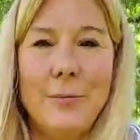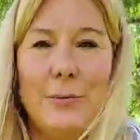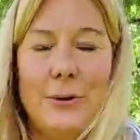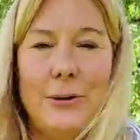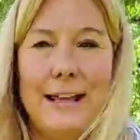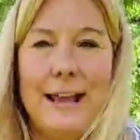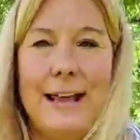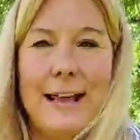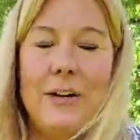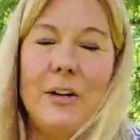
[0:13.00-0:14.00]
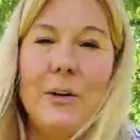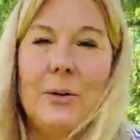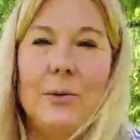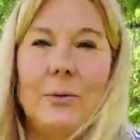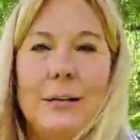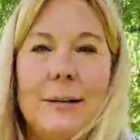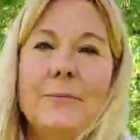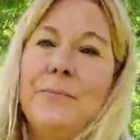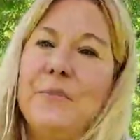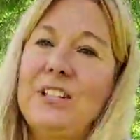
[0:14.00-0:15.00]
broody hen who
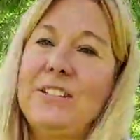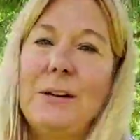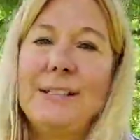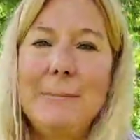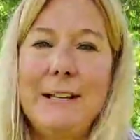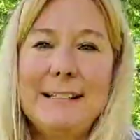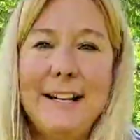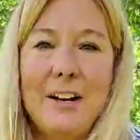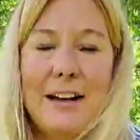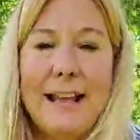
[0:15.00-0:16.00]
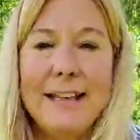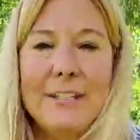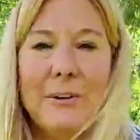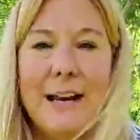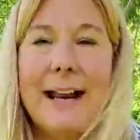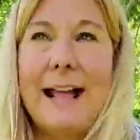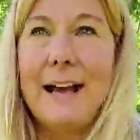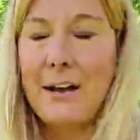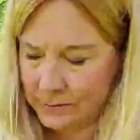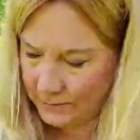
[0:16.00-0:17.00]
just wants to be sitting on eggs right
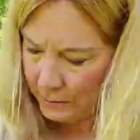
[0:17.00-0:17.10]
now.